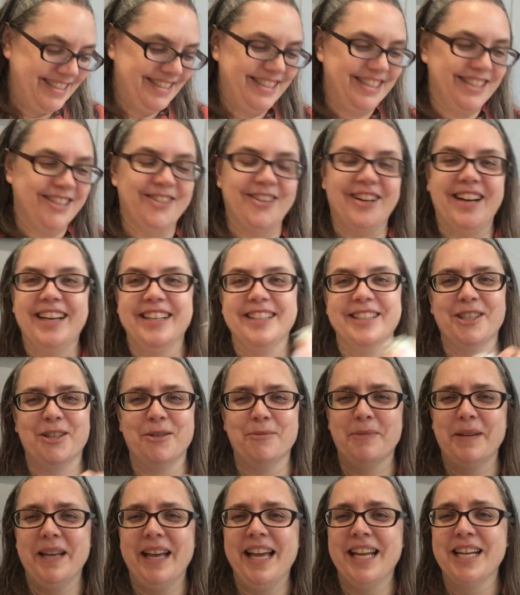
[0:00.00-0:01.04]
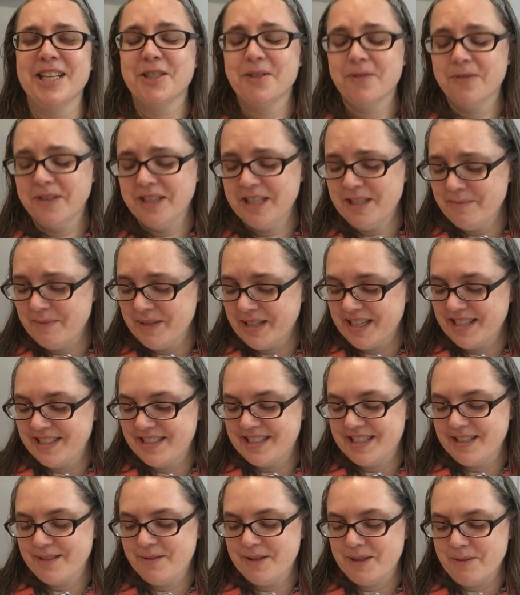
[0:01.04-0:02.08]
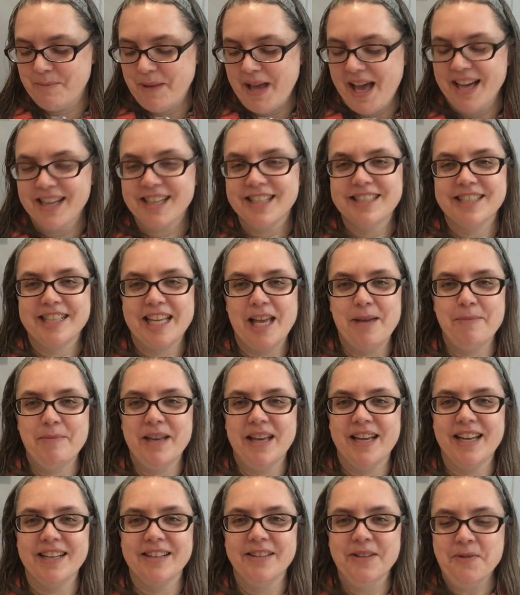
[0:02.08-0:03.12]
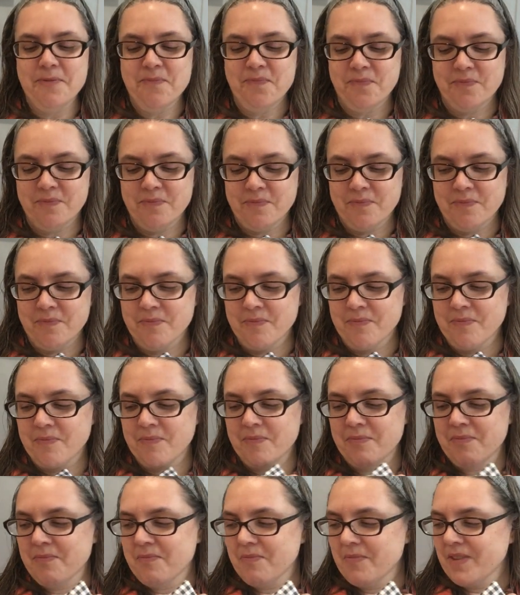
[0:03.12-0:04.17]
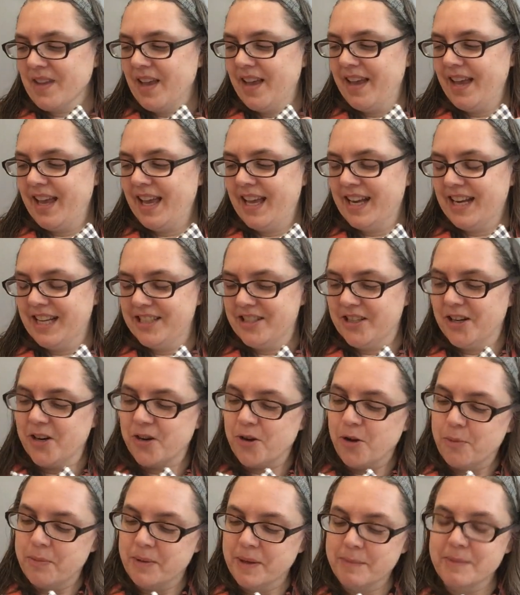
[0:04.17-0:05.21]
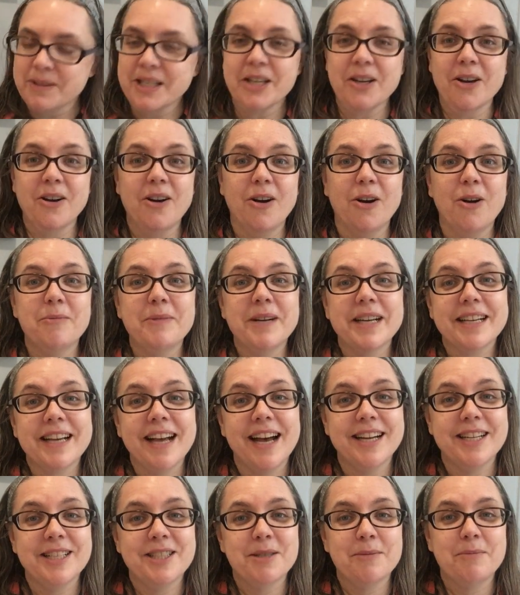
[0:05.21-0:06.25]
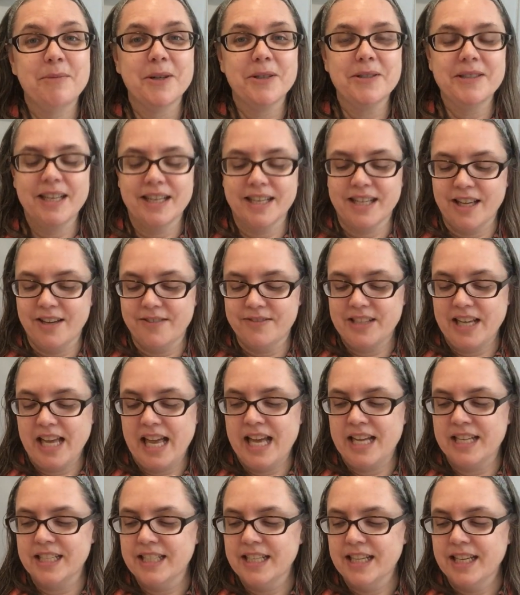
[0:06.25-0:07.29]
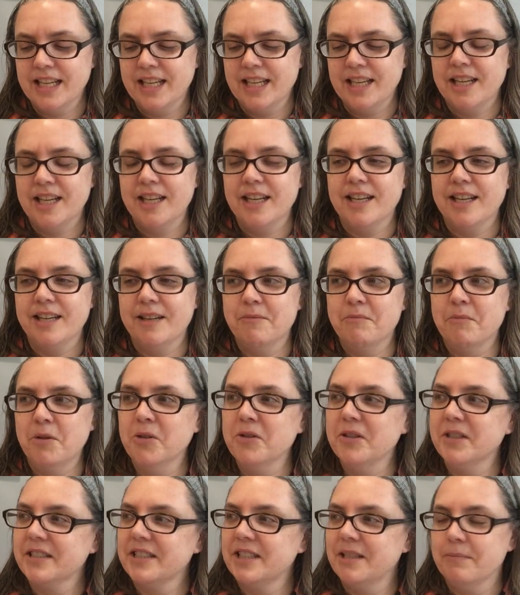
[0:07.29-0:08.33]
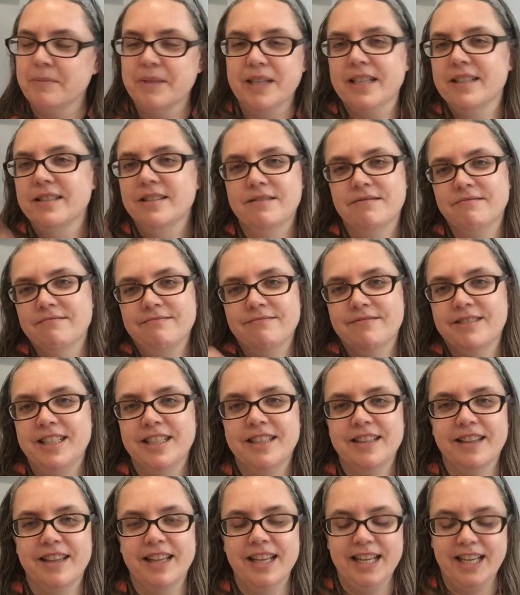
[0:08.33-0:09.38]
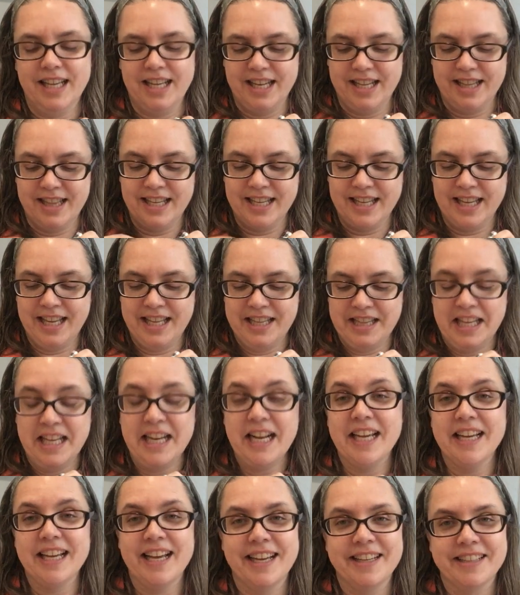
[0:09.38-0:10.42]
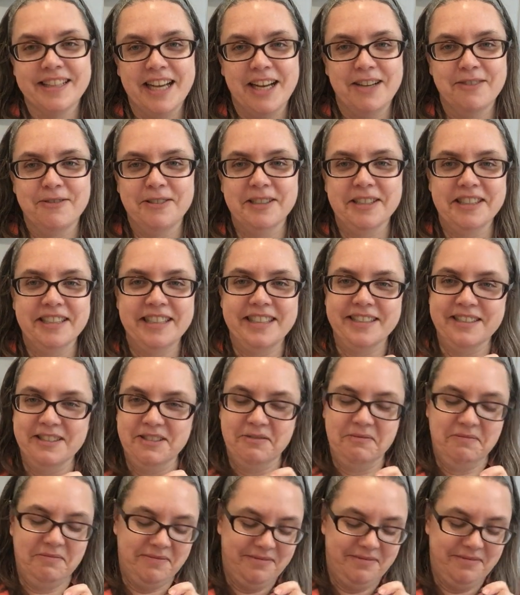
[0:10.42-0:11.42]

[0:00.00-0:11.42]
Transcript: I did cry a little bit. And it's funny because the, the package came in and I started opening. I'm like, oh my God, it's a birthday gift. And Mo looked at me and didn't think anything. And then I, I got really